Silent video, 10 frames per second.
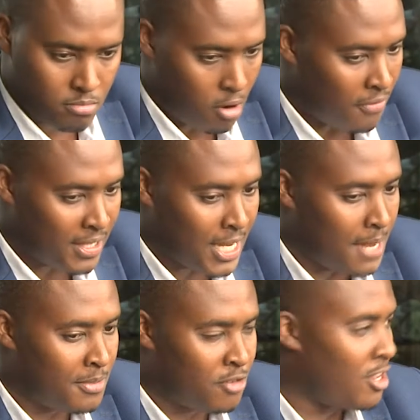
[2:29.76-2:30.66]

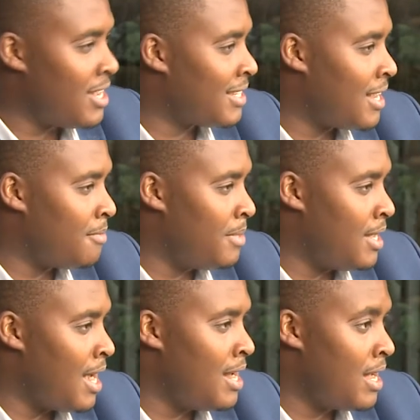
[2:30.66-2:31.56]
Oftentimes traders can
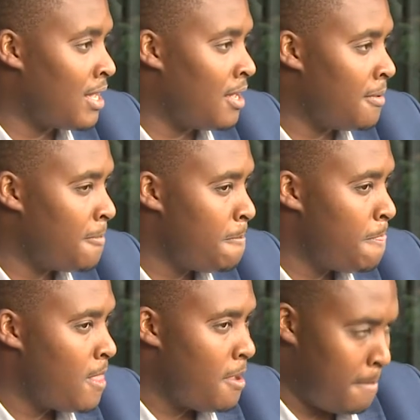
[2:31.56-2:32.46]
be unlucky,
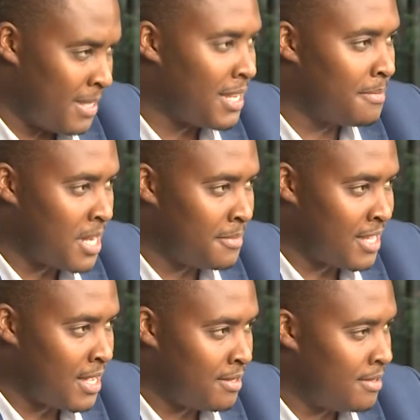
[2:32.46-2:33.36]
but sometimes
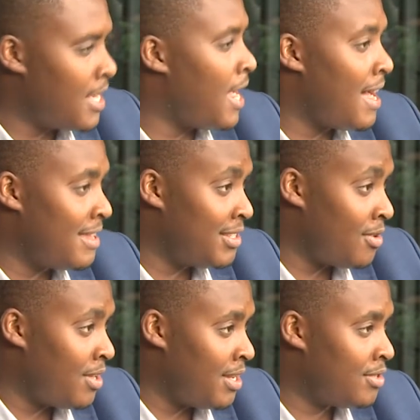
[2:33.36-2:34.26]
they are
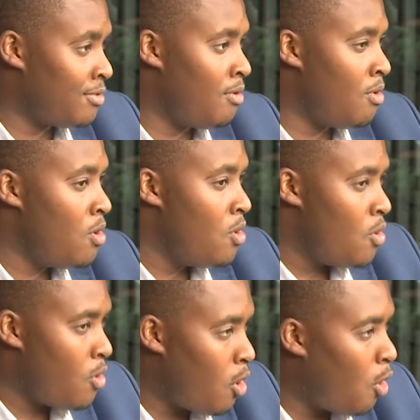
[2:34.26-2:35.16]
dishonest. So
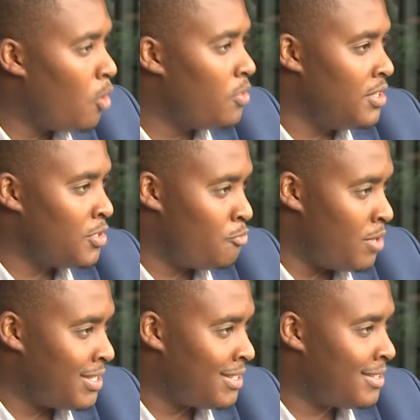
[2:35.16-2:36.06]
all these
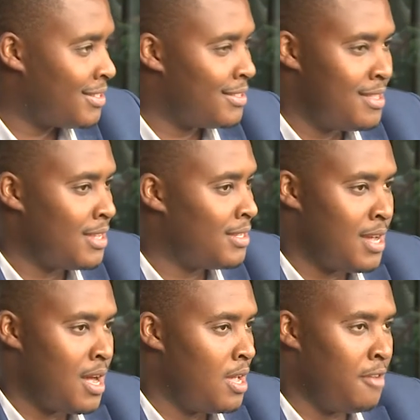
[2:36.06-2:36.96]
risks that
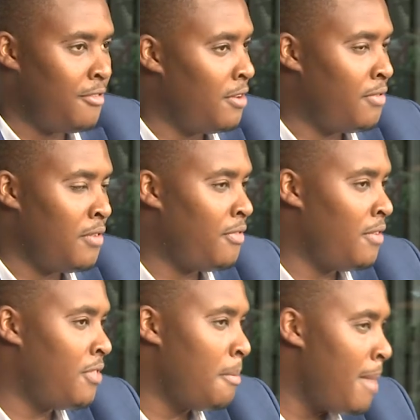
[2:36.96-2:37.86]

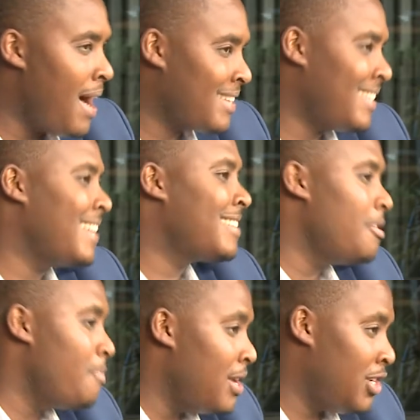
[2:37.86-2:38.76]
if the bank takes
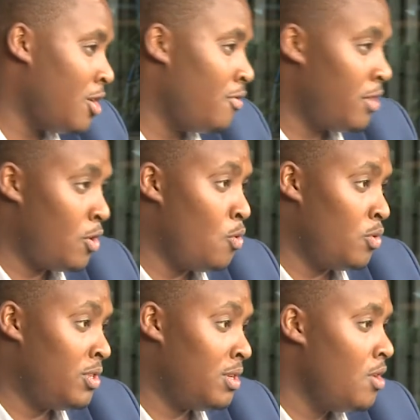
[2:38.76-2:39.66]
the bench on the
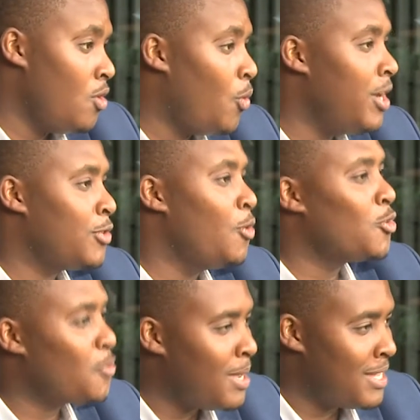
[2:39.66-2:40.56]
goods, who is going
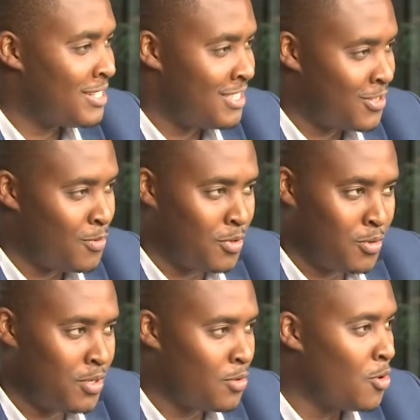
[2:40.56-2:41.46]
to manage these goods?
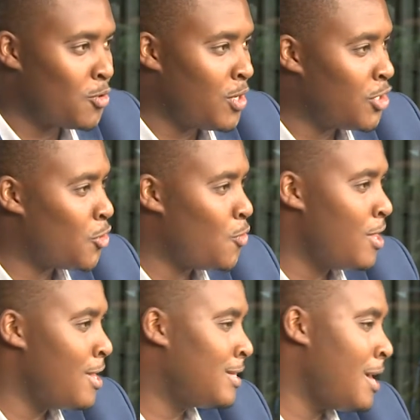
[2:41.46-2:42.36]
Who is going to
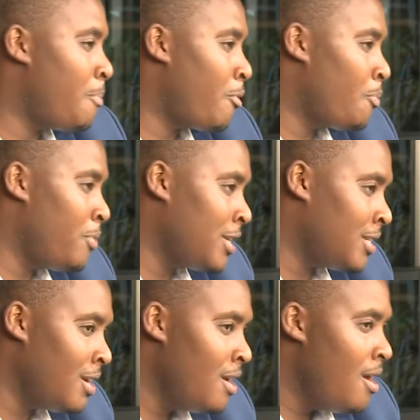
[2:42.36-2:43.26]
ensure that the appropriate